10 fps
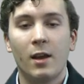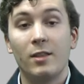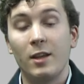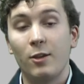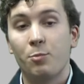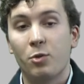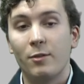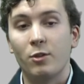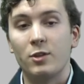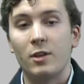These
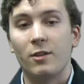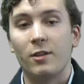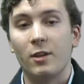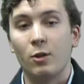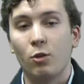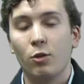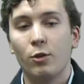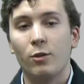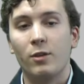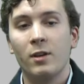privileges
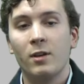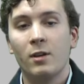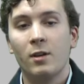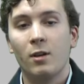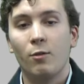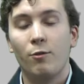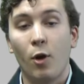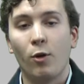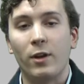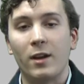include
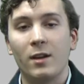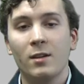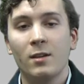voting,